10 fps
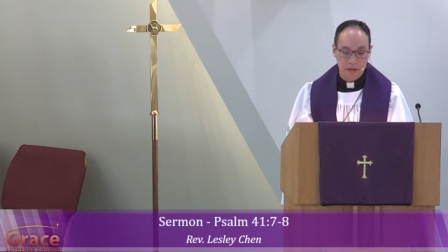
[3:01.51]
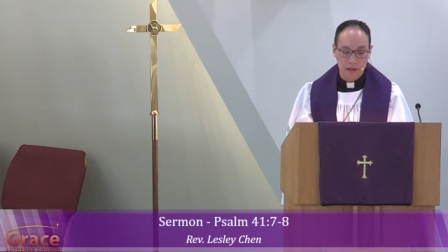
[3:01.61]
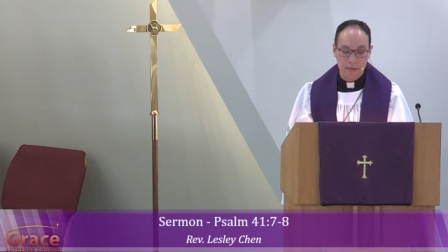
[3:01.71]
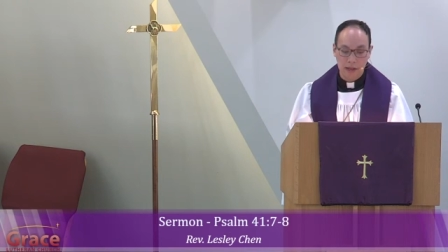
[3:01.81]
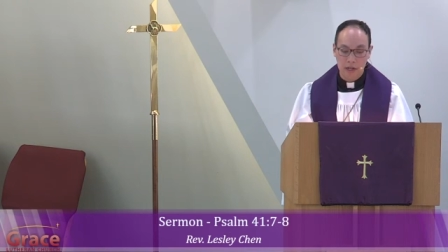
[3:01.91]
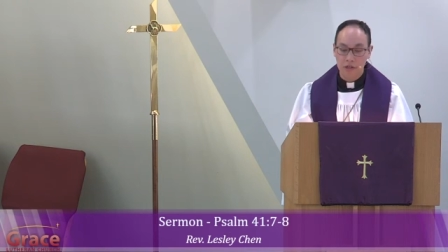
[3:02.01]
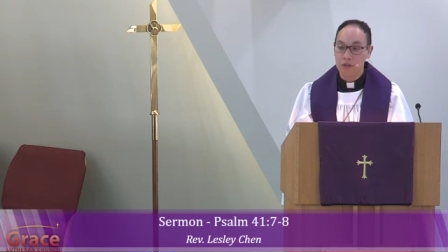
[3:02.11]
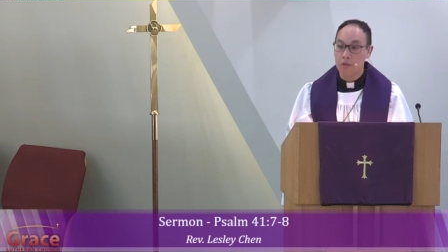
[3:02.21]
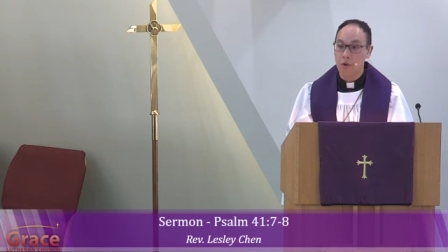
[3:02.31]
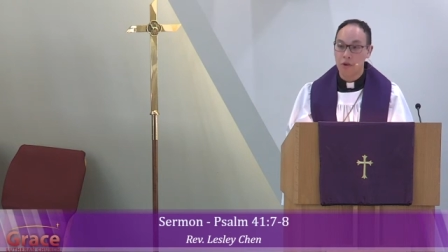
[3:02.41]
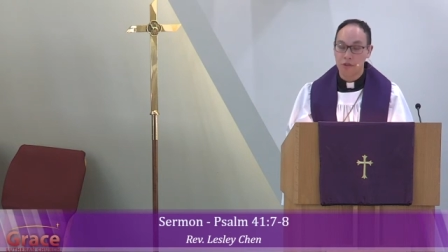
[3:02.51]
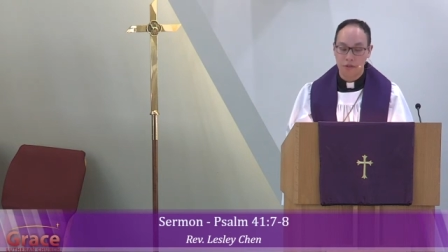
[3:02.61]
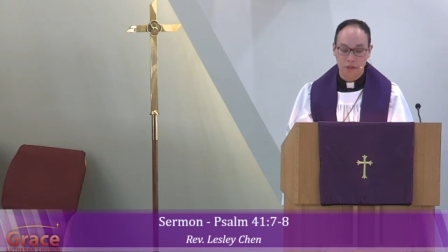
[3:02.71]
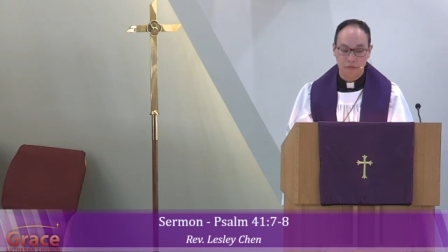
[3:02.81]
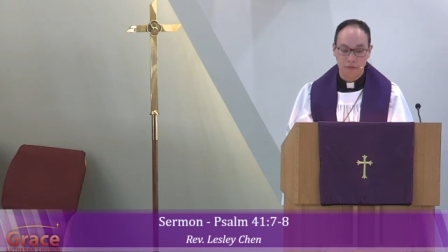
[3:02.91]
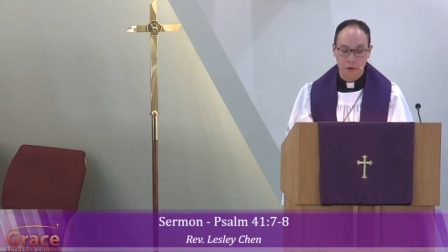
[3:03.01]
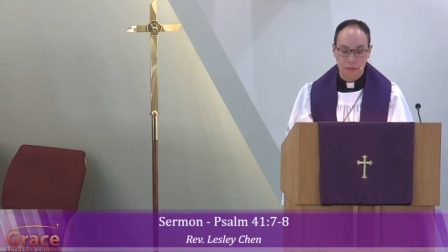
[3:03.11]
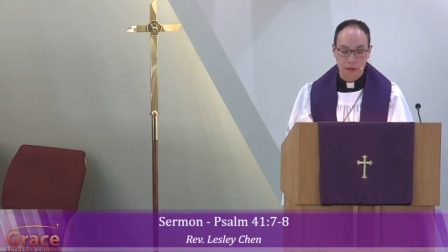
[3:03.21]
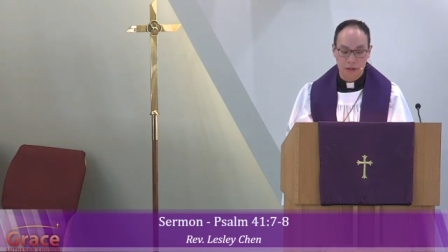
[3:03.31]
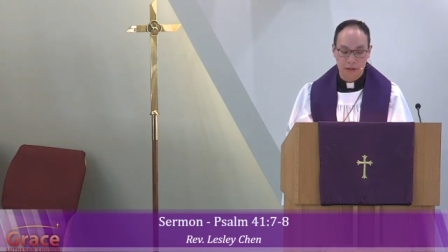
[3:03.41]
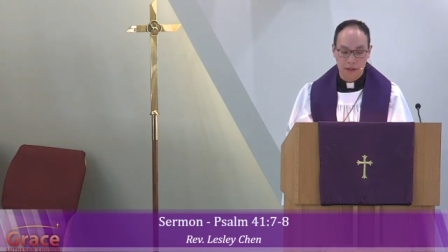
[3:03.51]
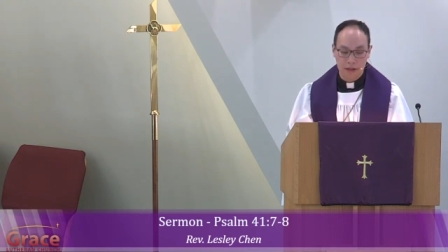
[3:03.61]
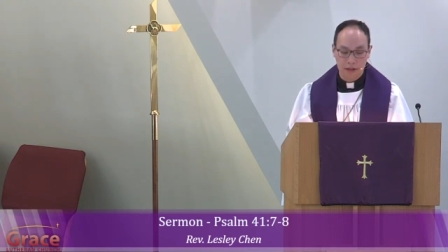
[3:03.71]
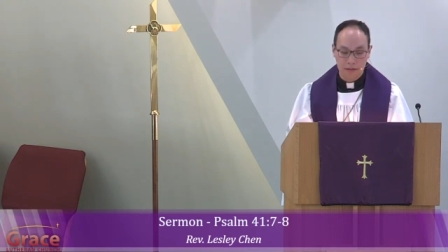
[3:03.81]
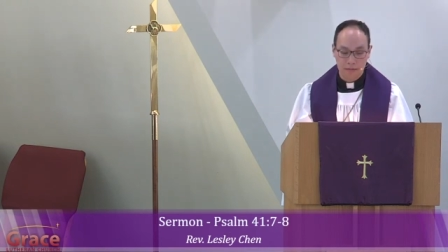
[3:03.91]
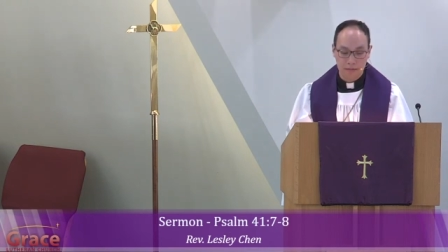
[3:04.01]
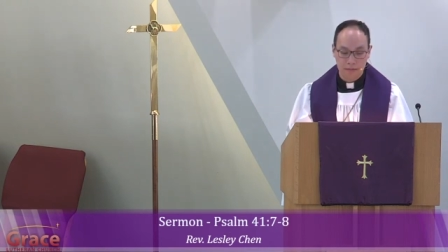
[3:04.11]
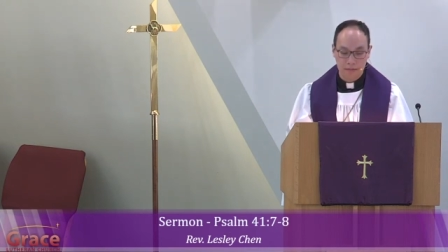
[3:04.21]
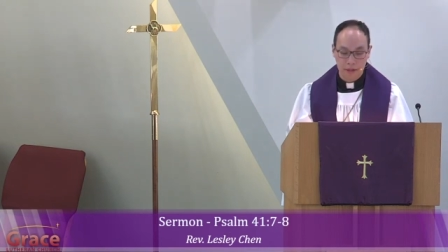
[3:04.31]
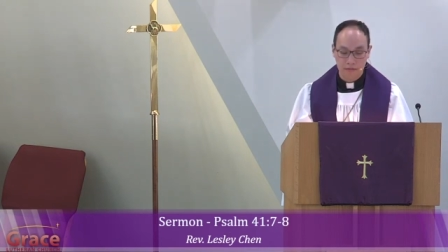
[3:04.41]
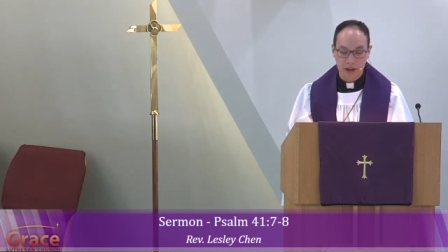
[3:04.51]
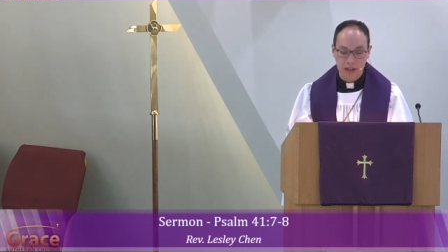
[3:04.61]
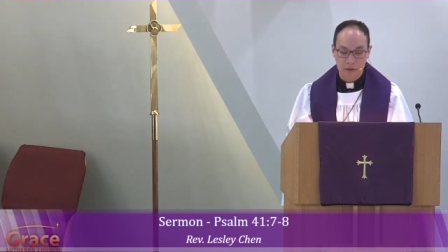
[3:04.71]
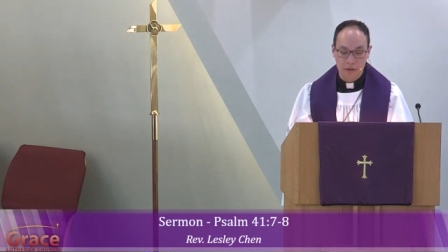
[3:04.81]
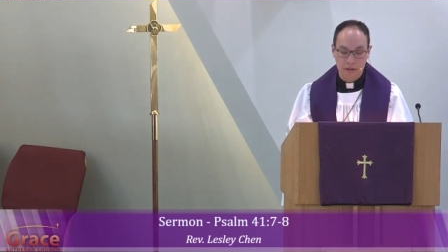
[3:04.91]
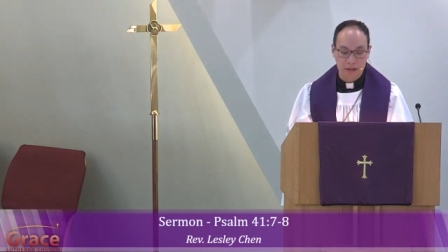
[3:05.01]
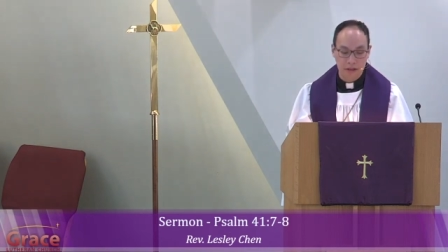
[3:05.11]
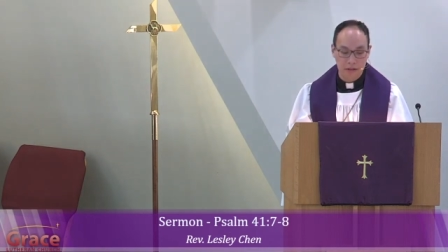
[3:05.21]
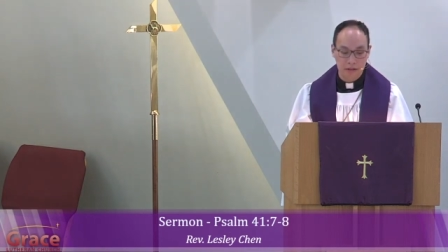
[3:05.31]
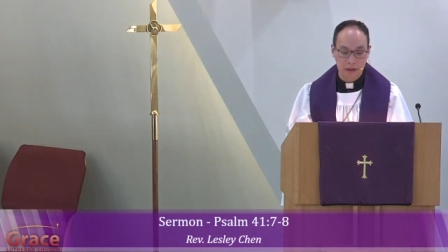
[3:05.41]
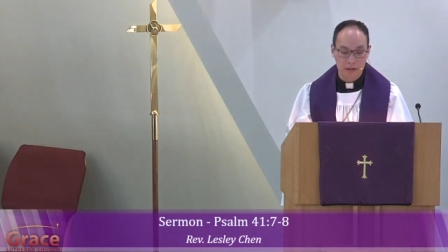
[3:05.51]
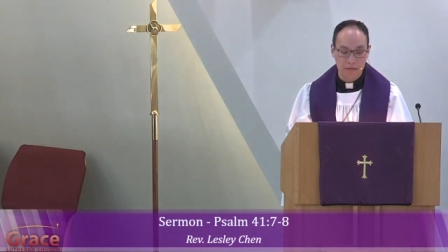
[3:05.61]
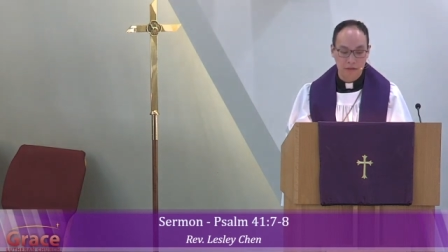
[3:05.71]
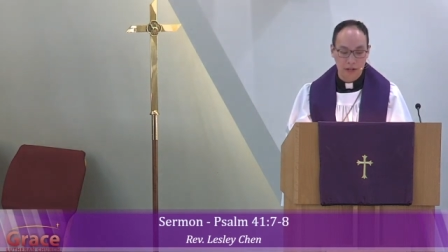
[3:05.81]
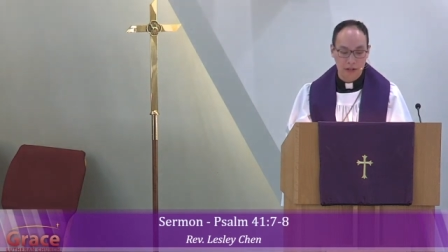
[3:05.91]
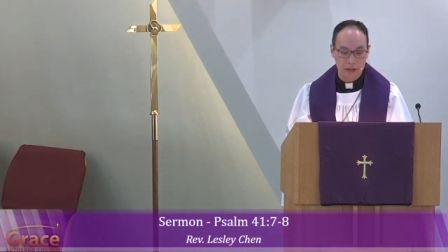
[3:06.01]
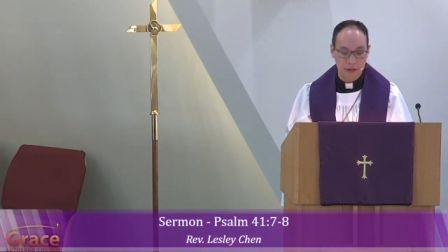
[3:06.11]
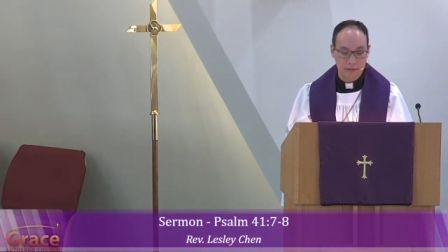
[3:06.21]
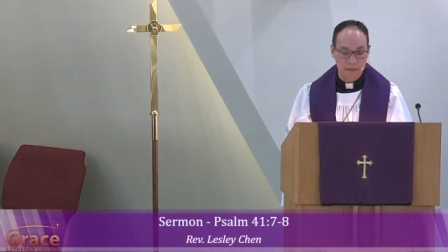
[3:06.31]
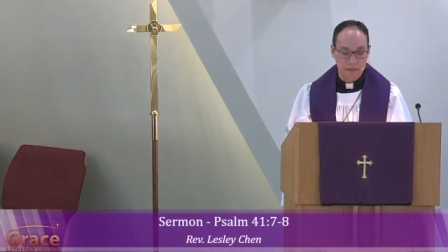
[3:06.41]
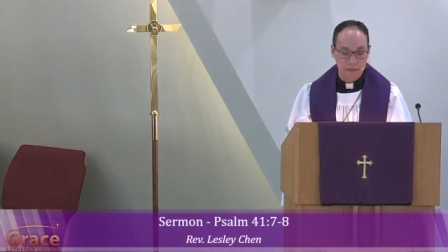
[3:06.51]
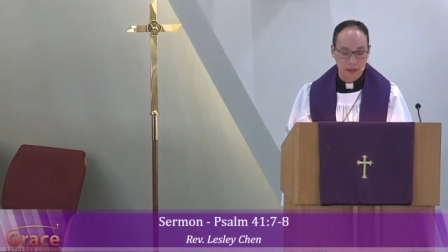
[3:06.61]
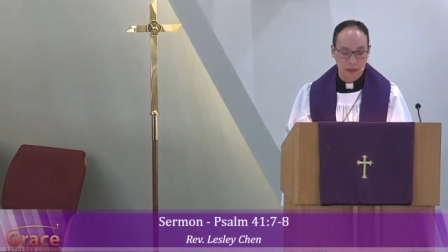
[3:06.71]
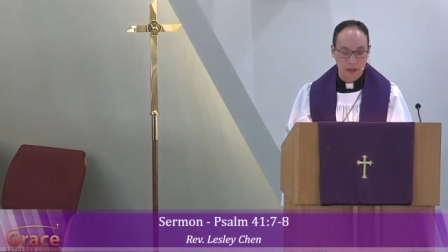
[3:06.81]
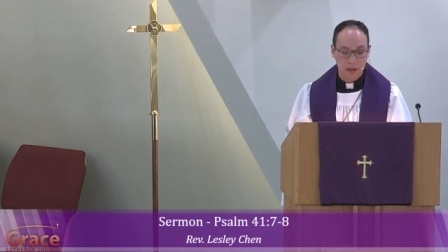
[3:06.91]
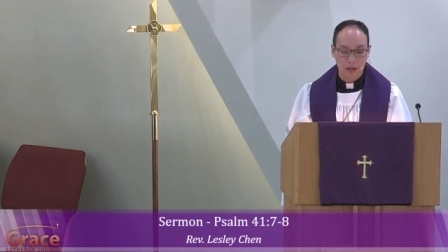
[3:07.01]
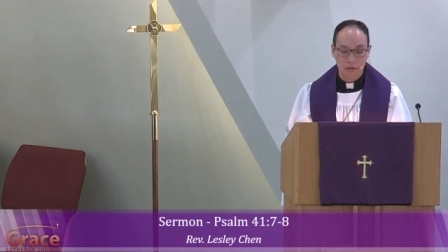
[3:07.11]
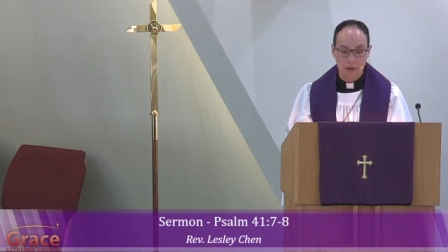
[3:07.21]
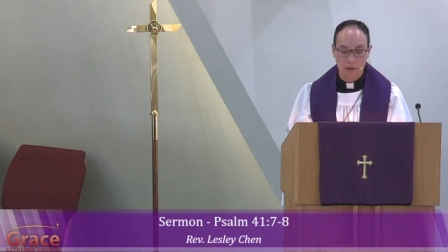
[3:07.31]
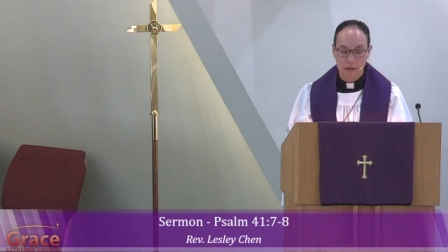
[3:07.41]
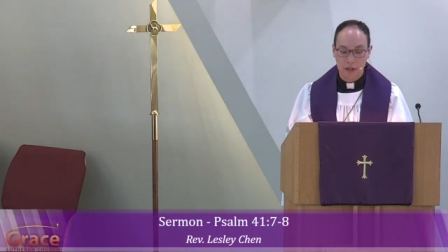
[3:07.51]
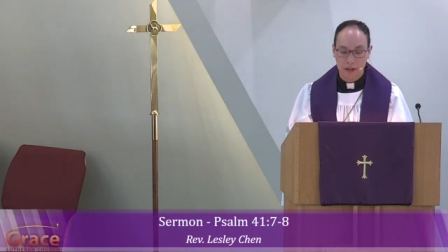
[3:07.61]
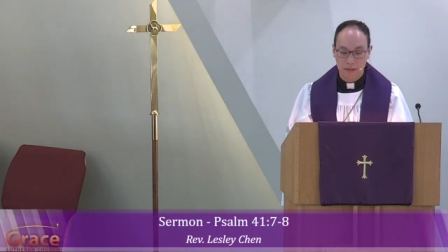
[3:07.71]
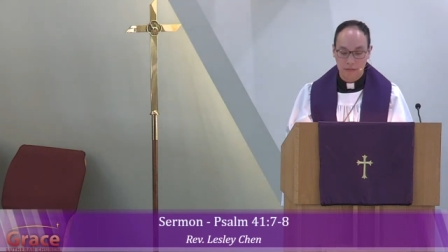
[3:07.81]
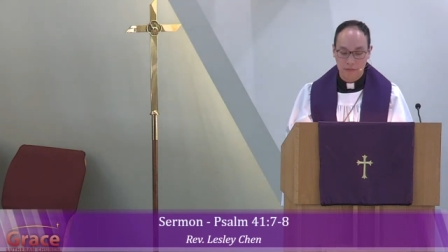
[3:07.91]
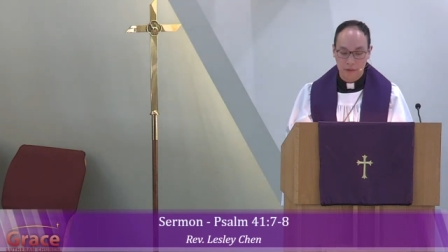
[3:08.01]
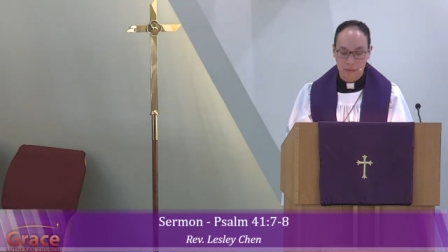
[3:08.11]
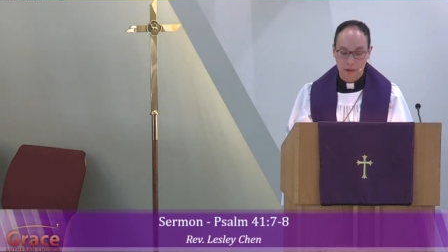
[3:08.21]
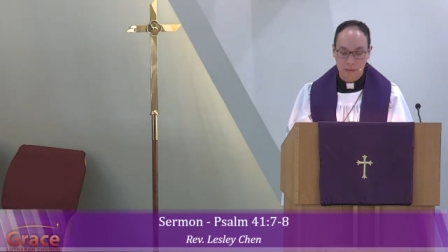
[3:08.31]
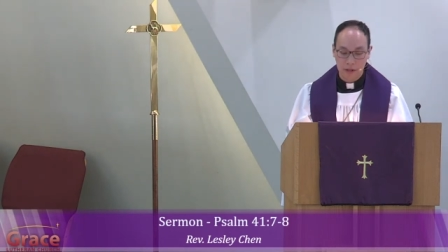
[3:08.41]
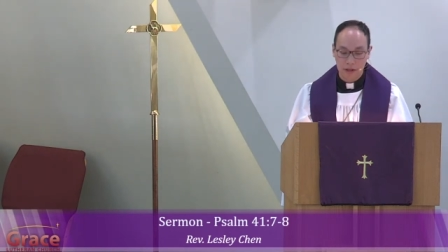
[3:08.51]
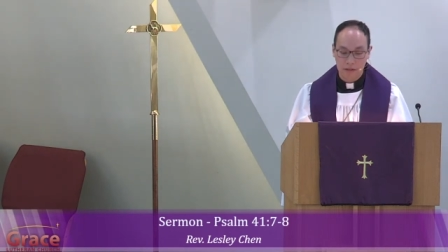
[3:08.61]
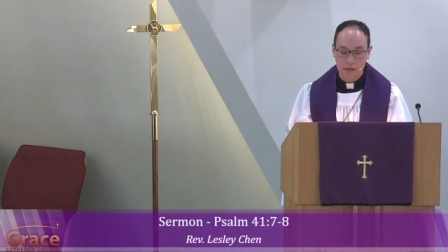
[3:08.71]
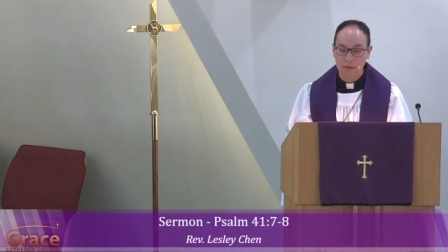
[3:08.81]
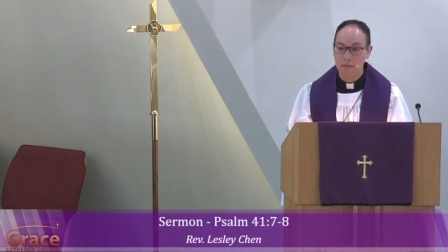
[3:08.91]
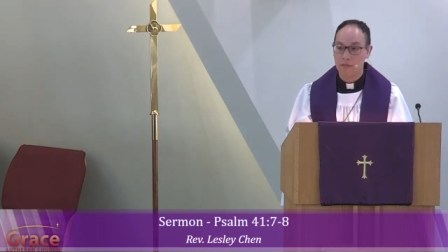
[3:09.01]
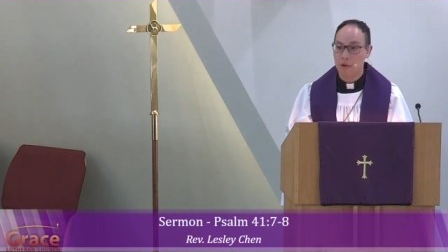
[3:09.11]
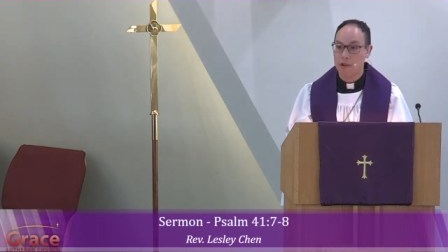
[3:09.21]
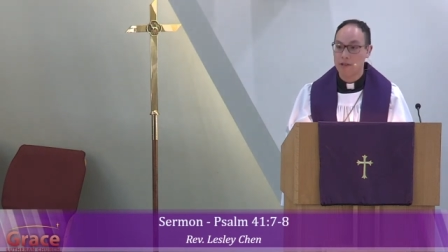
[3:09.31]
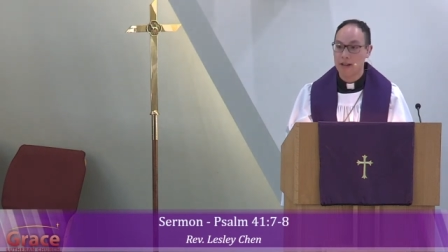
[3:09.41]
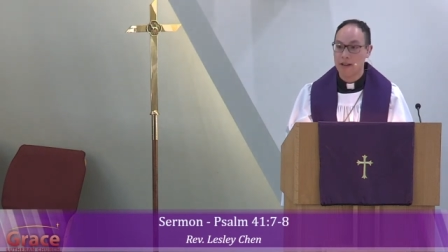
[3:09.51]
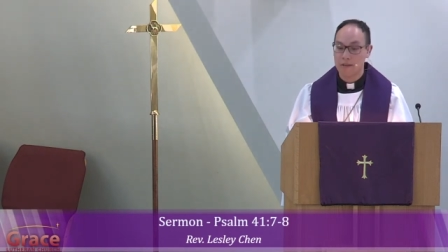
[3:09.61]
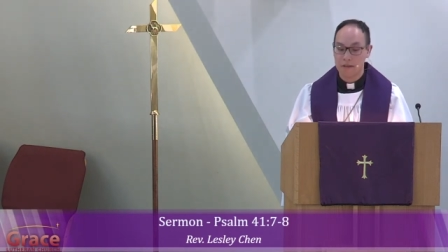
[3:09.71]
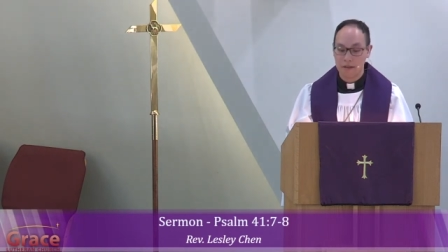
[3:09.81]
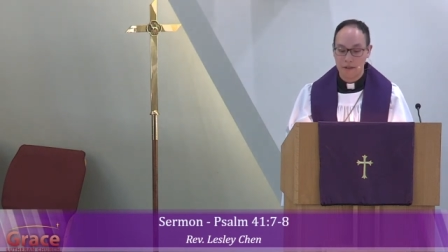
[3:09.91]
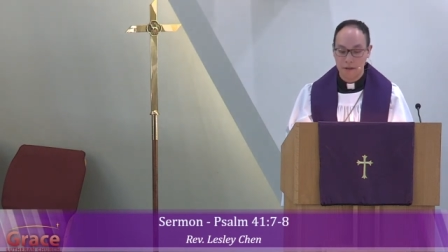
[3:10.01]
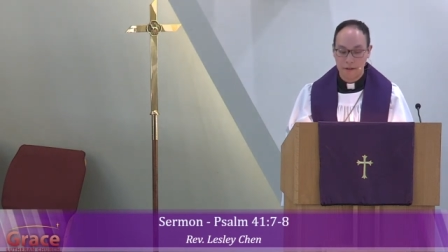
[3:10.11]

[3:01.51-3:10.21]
They imagine the worst for me, saying, A vile disease has afflicted him. He will never get up from the place where he lies.